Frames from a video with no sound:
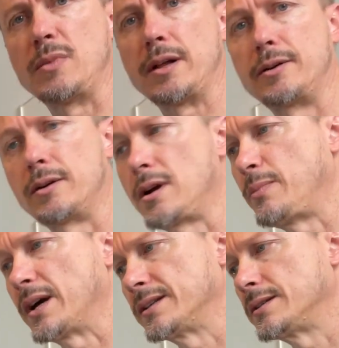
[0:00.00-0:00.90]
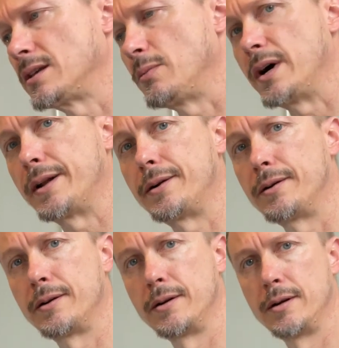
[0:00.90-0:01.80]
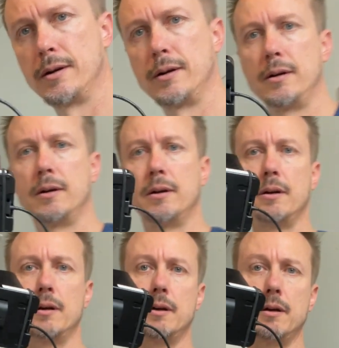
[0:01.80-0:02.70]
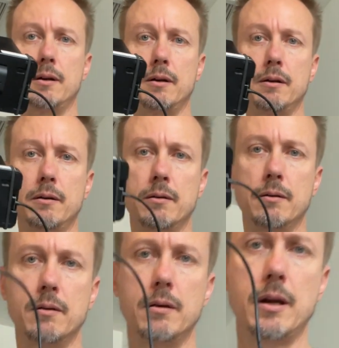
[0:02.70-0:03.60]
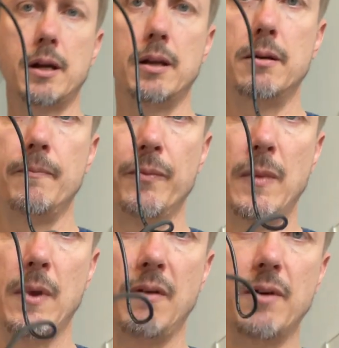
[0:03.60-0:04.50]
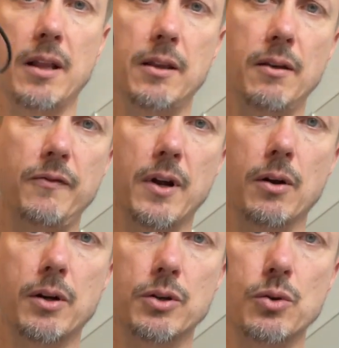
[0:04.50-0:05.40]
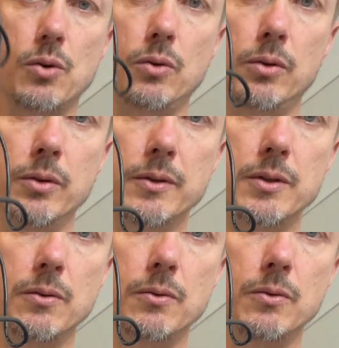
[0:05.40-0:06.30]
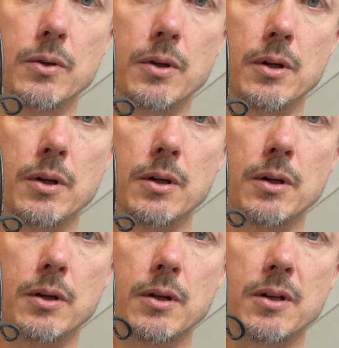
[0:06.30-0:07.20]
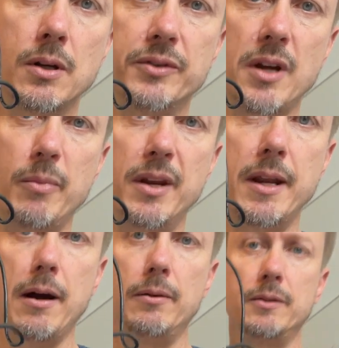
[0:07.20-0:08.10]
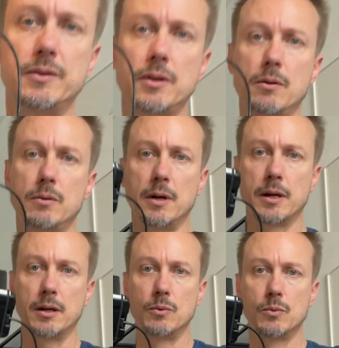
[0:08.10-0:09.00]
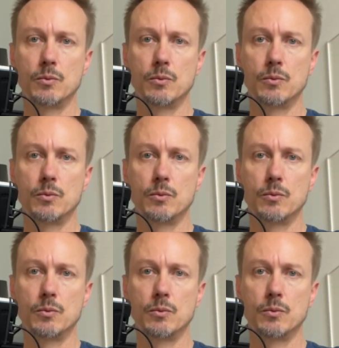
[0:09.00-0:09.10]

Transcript: the monitor up. I can see the monitor. I've got the finger control to tilt up and down, so I can